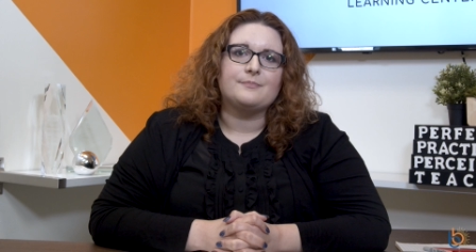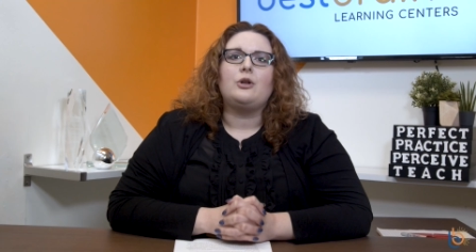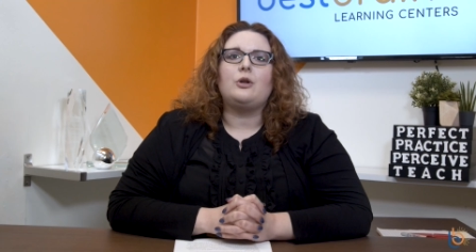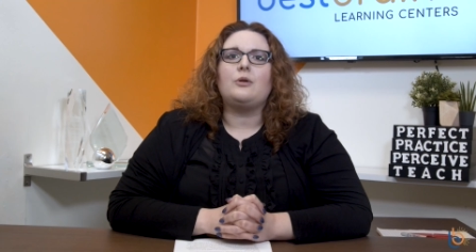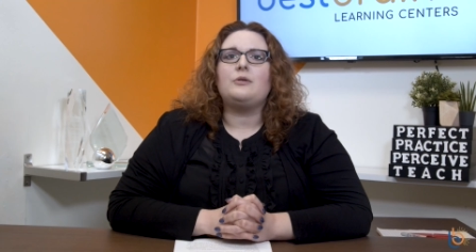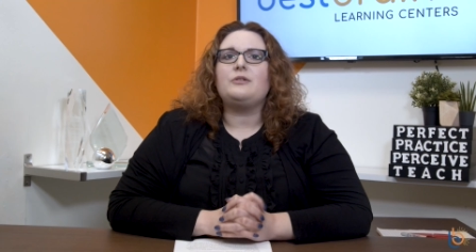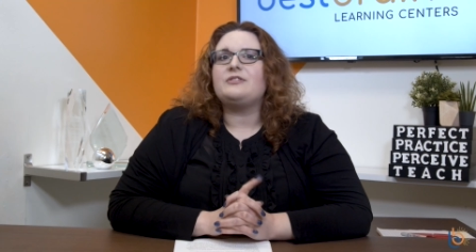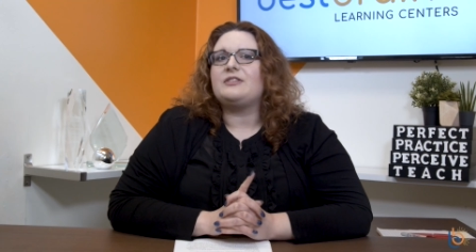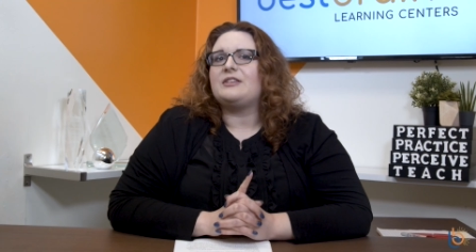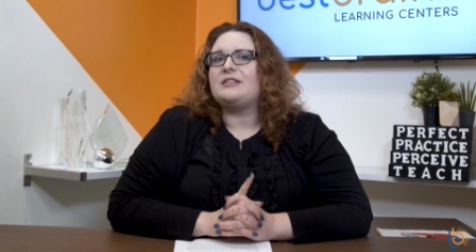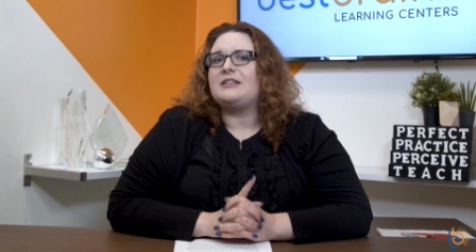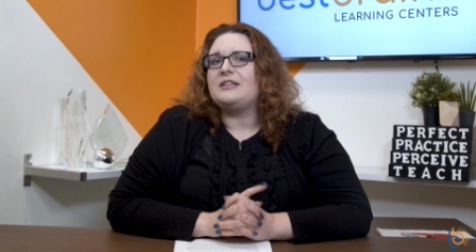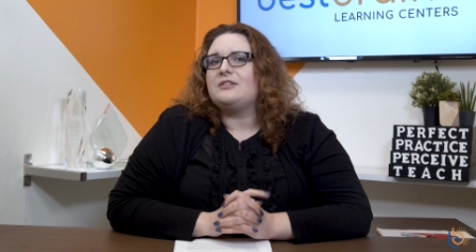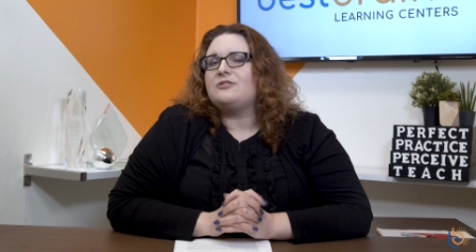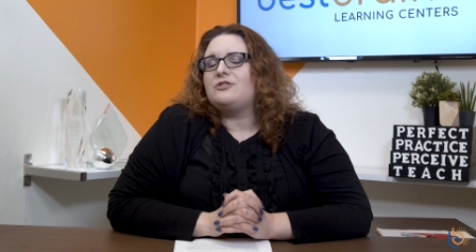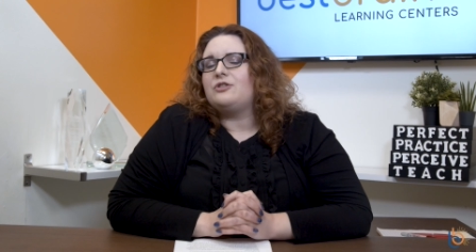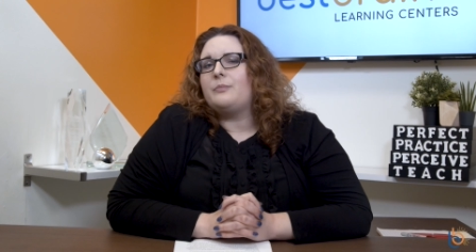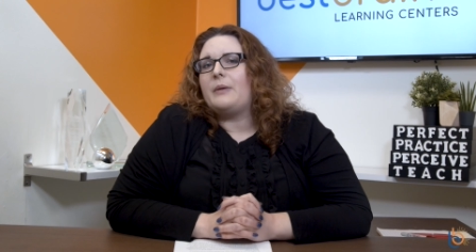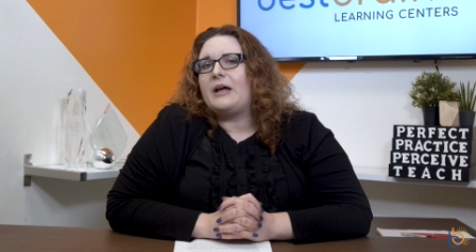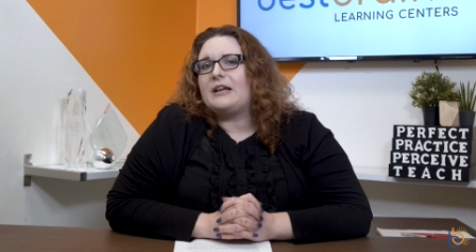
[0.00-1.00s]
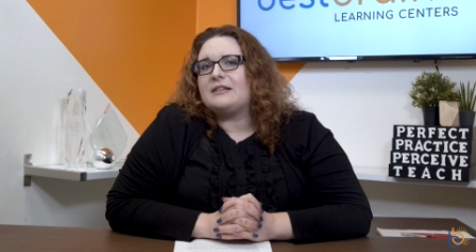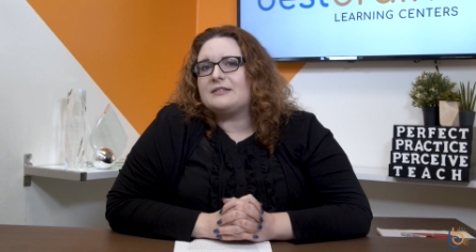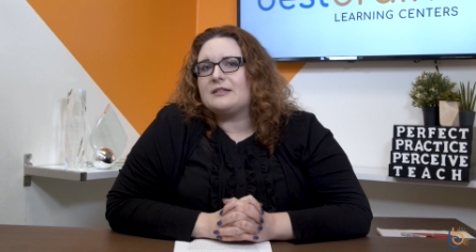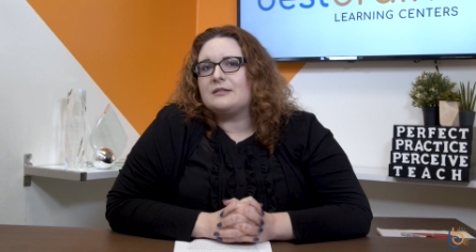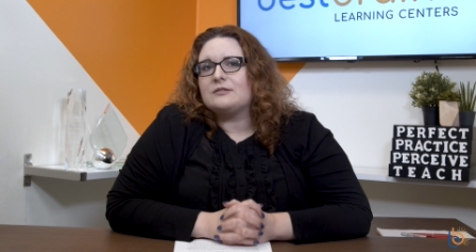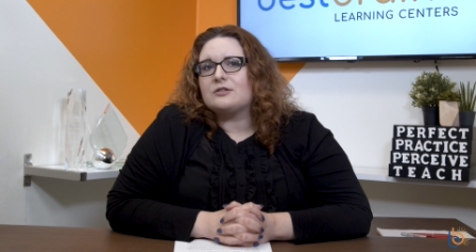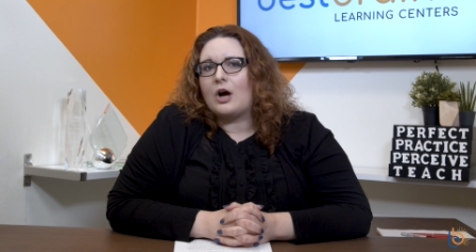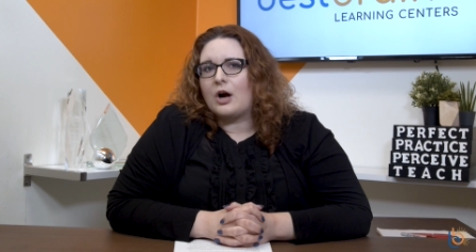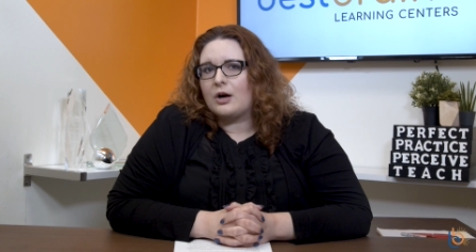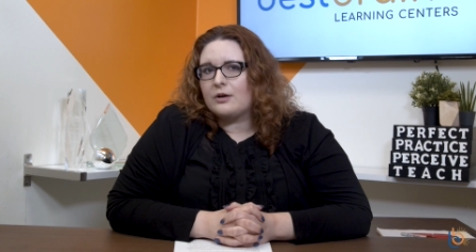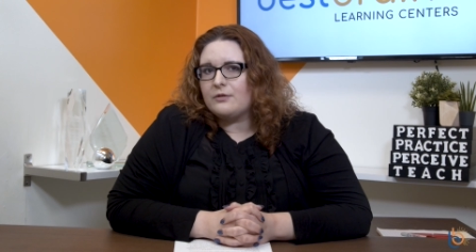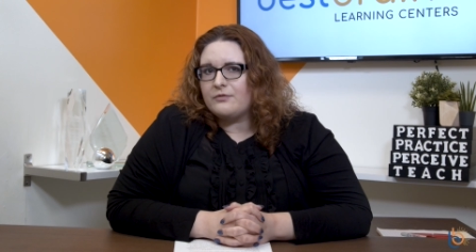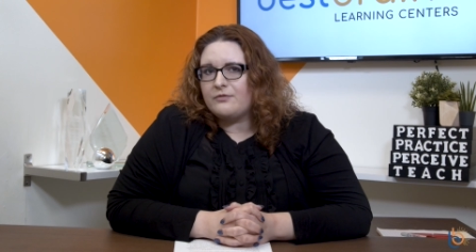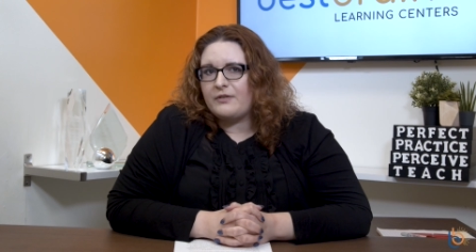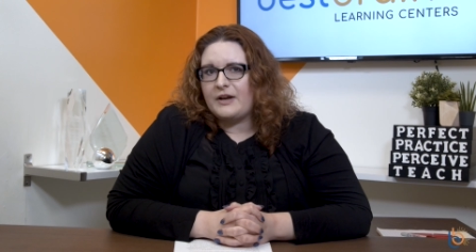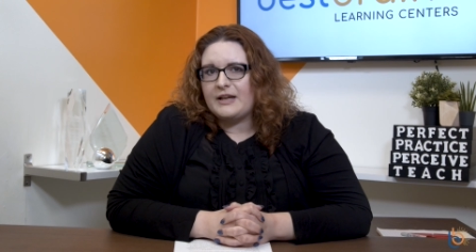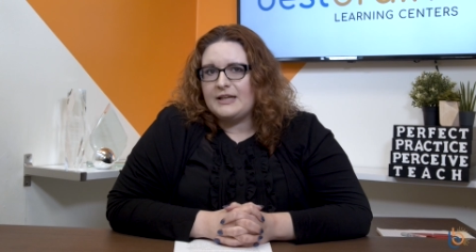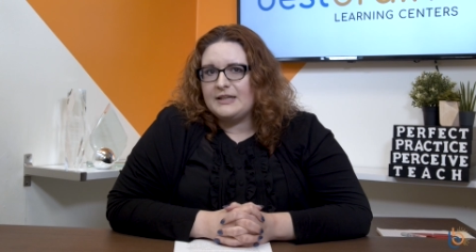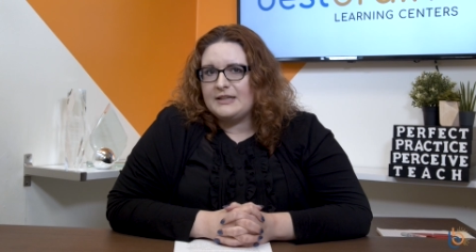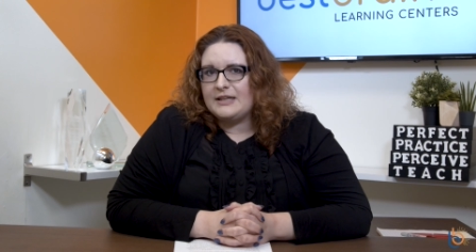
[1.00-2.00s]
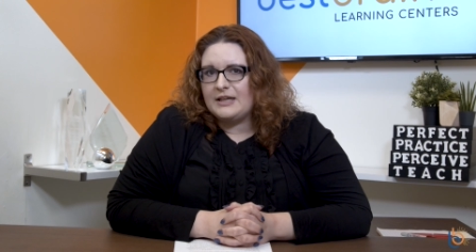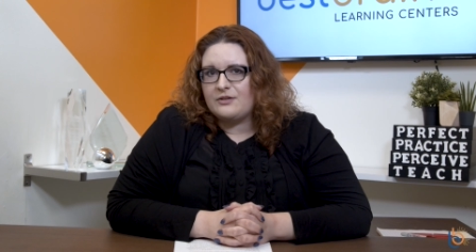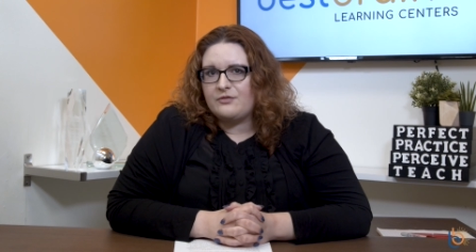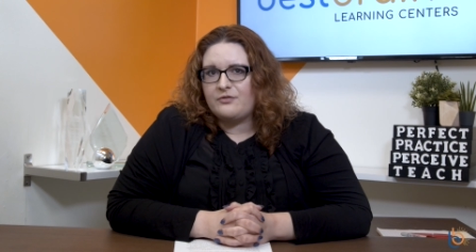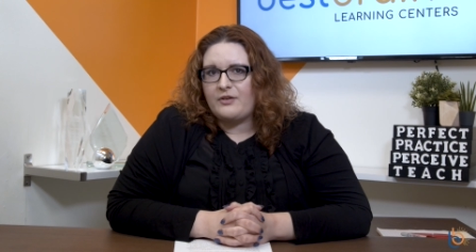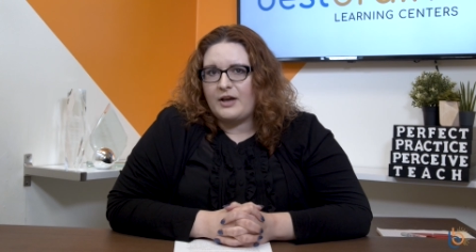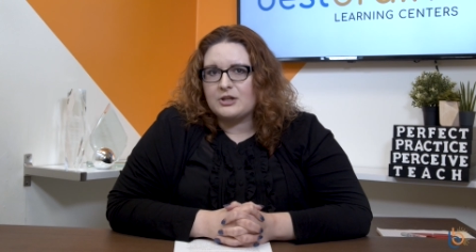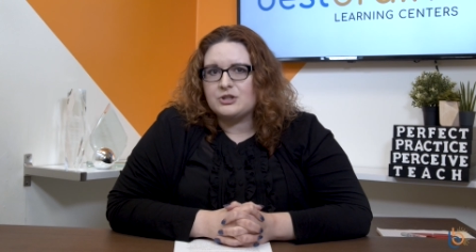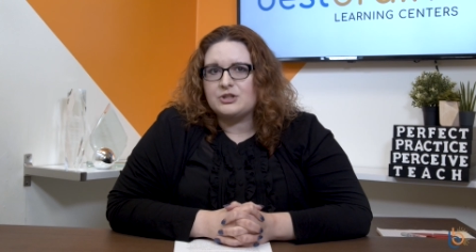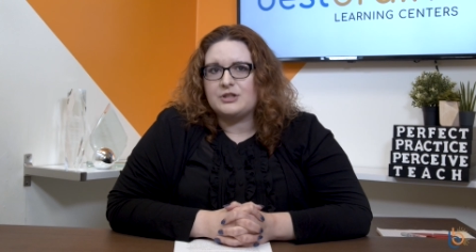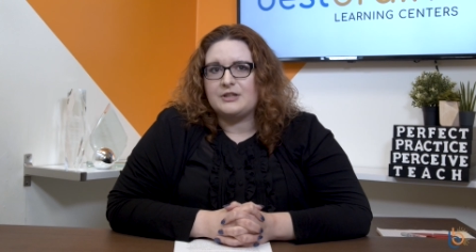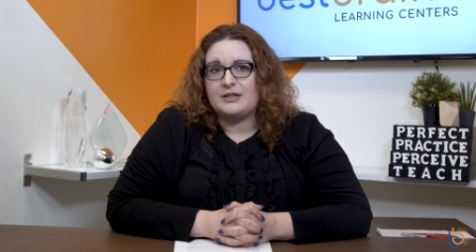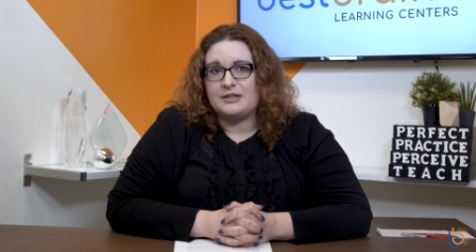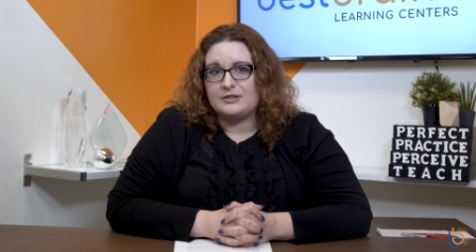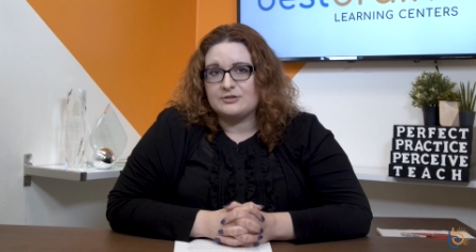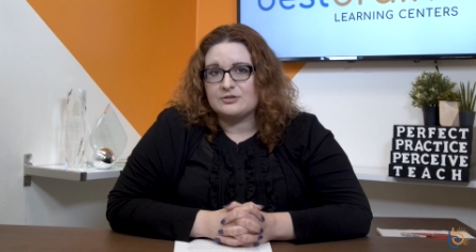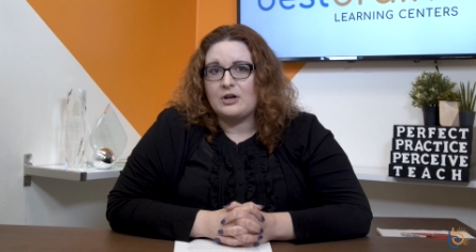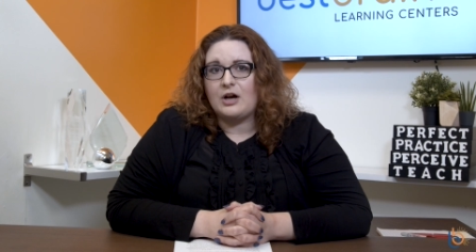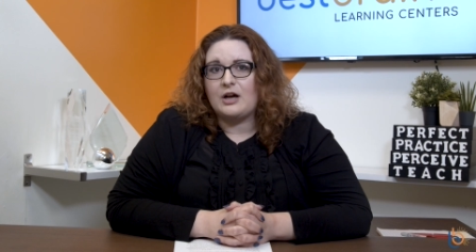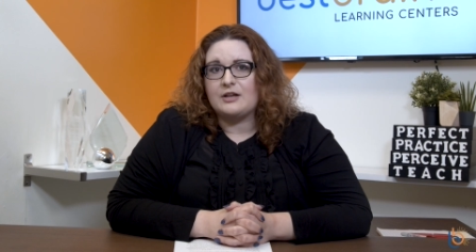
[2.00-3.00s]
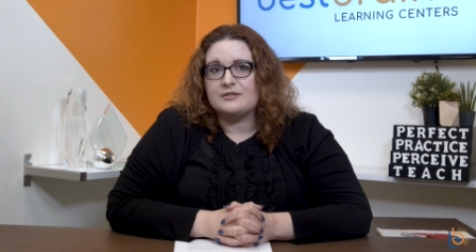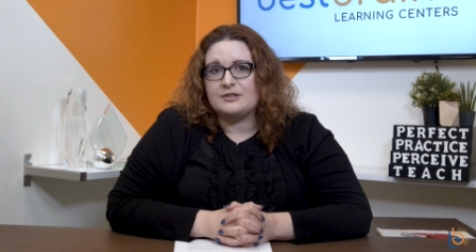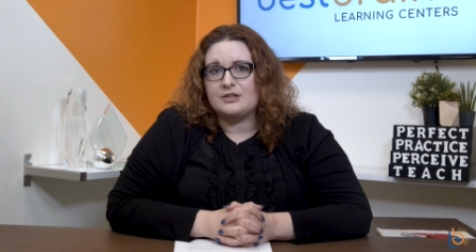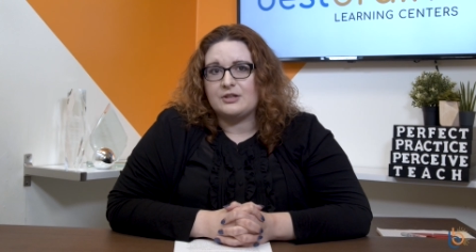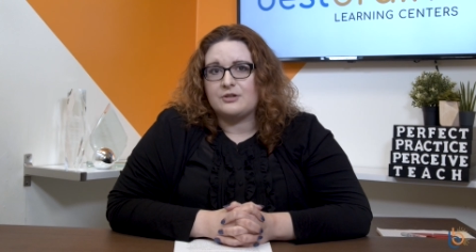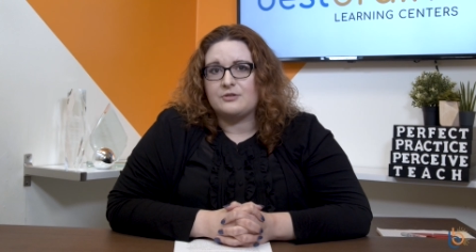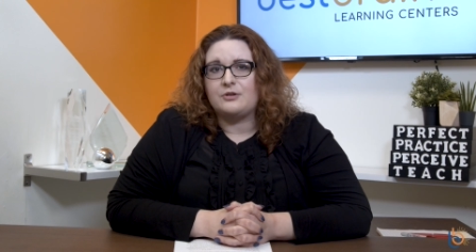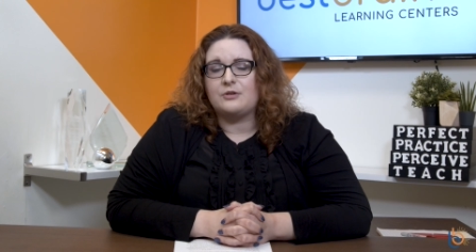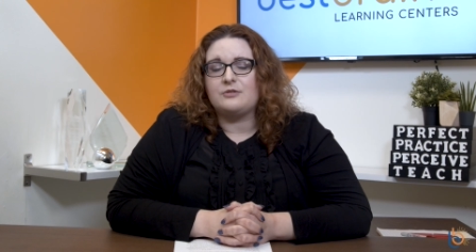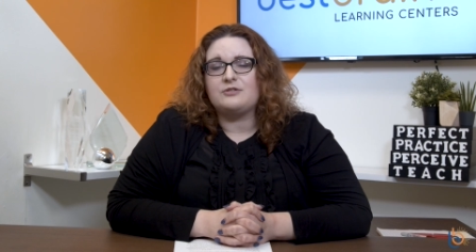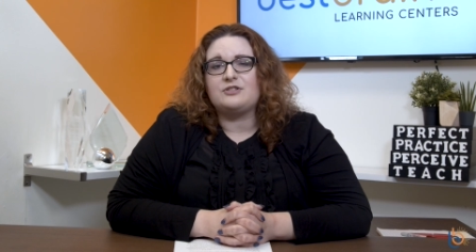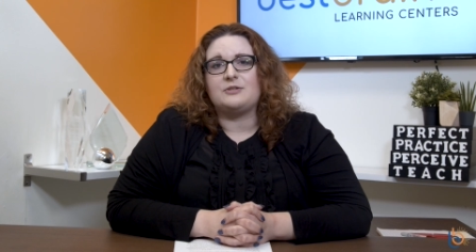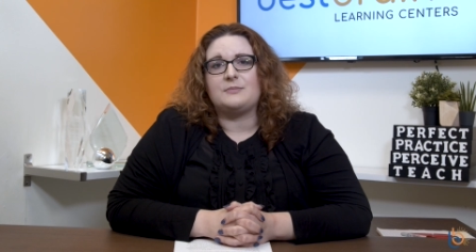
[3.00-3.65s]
Notice that these two medicines aren't fighting the infection that is causing your nose